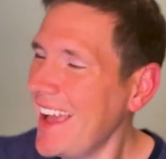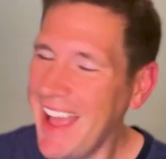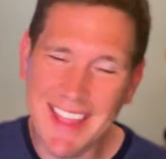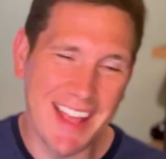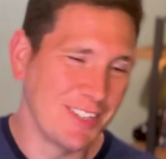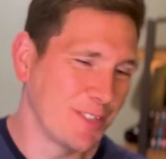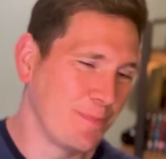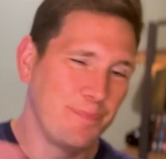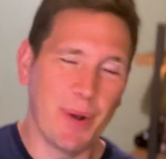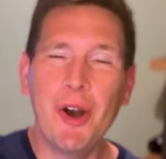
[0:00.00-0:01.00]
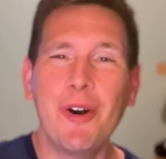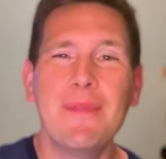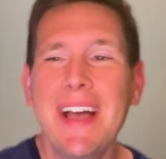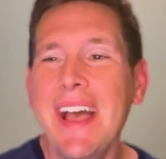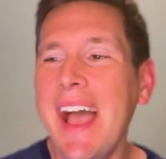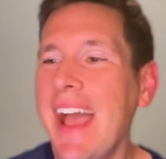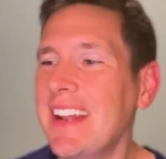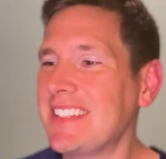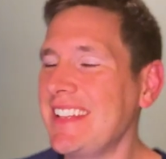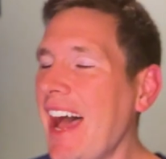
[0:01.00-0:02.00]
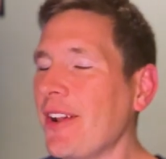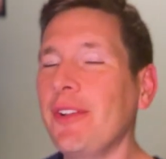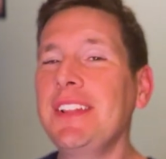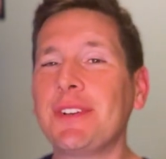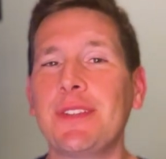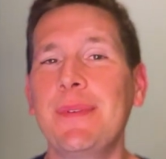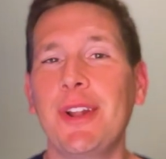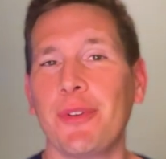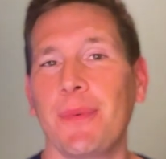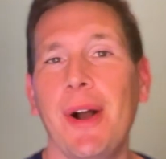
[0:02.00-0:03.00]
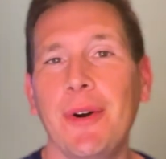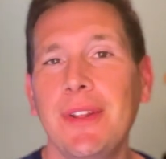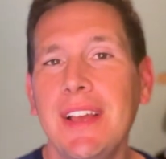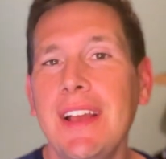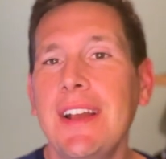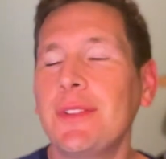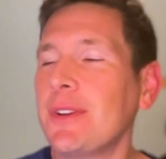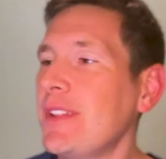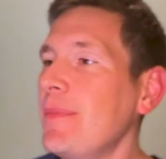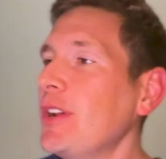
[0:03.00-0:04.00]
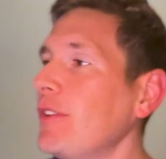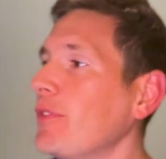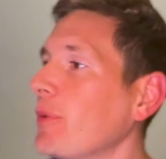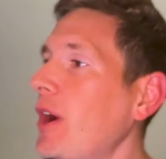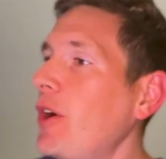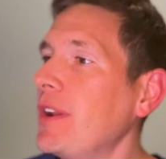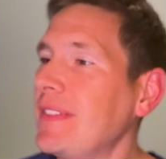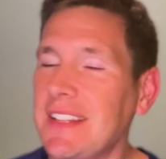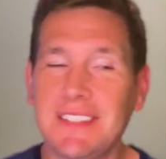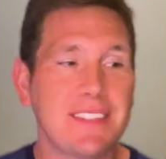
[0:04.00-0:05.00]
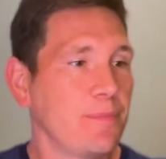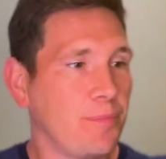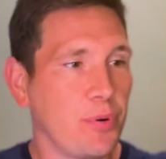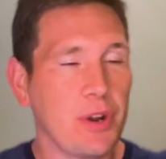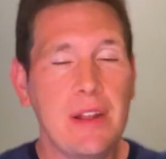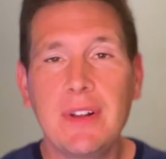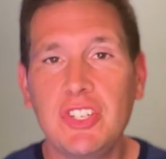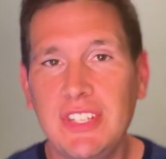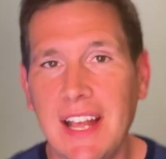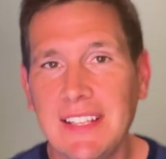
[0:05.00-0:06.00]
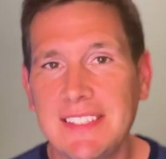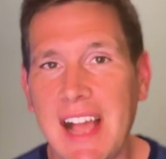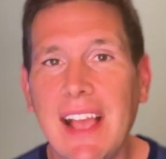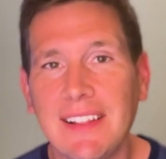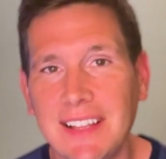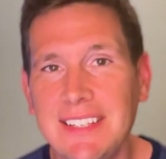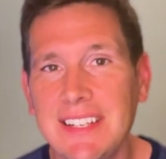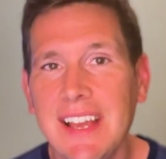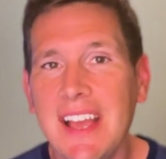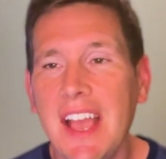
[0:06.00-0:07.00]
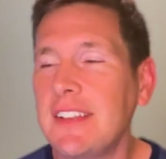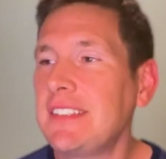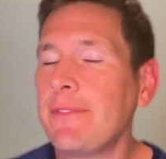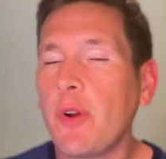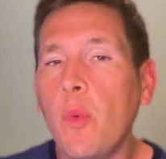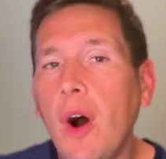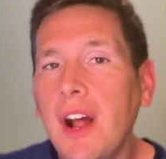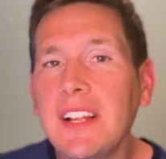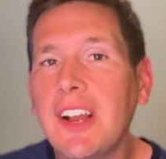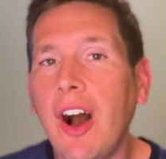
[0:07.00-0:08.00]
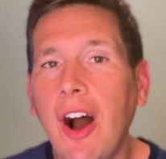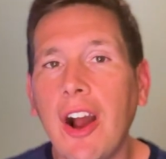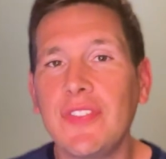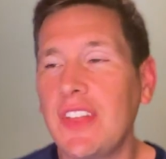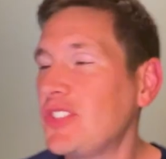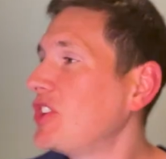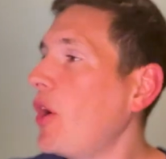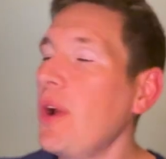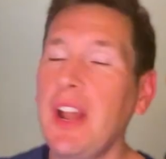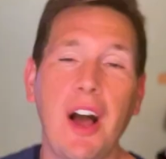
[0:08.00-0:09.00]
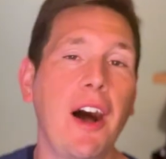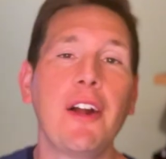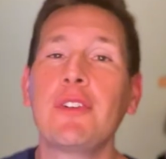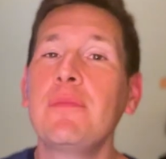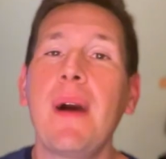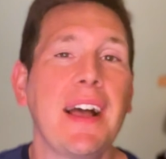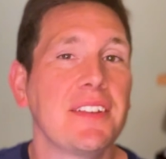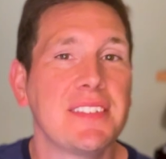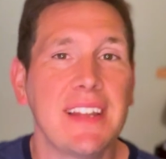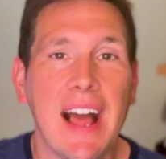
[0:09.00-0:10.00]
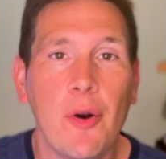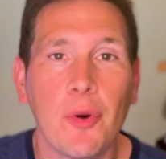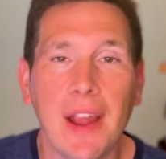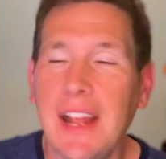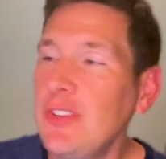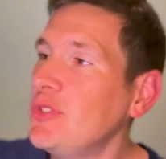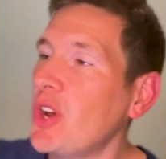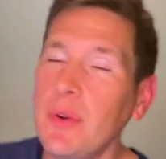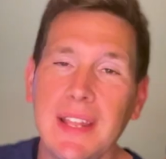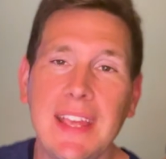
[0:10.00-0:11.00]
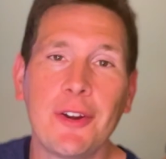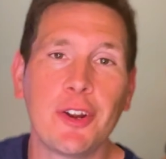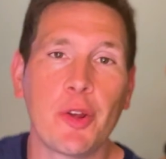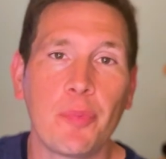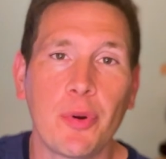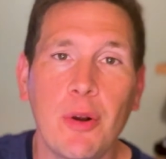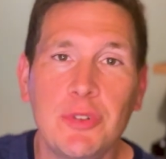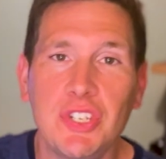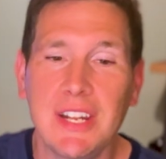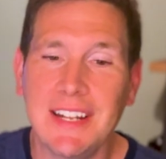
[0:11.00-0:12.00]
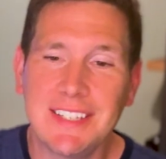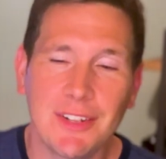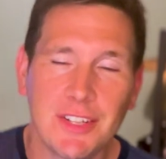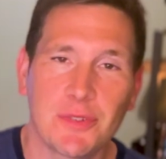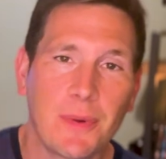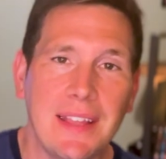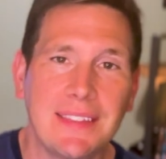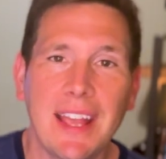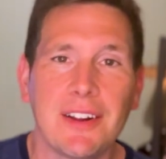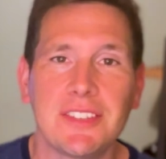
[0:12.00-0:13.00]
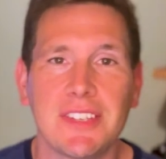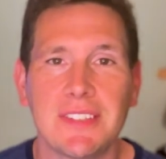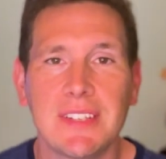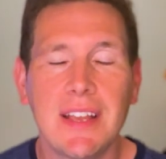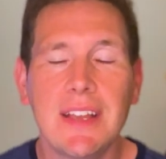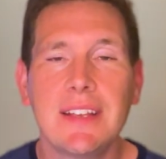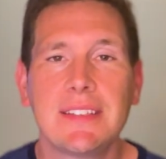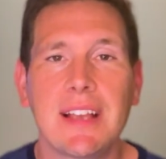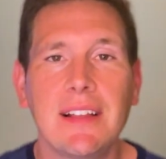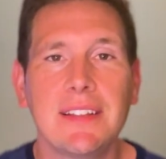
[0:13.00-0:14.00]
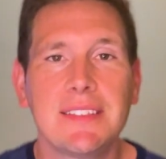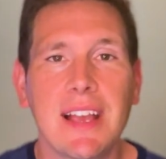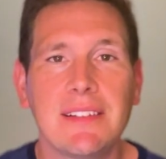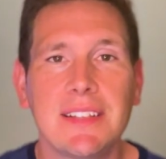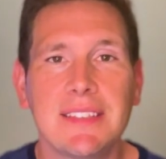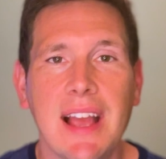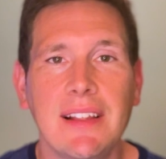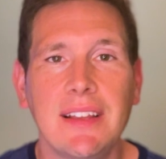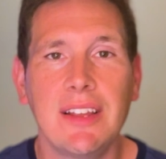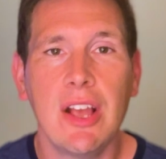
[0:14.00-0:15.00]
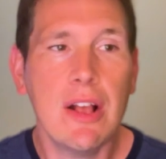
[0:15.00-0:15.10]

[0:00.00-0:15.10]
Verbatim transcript: And then just boom. And it's not only they're in the middle of the road. They're in the middle of the road that's pretty much dead silent, except for one car that's going a hundred miles an hour and you don't hear it approaching until it's right there. It's just silent, silent, silent.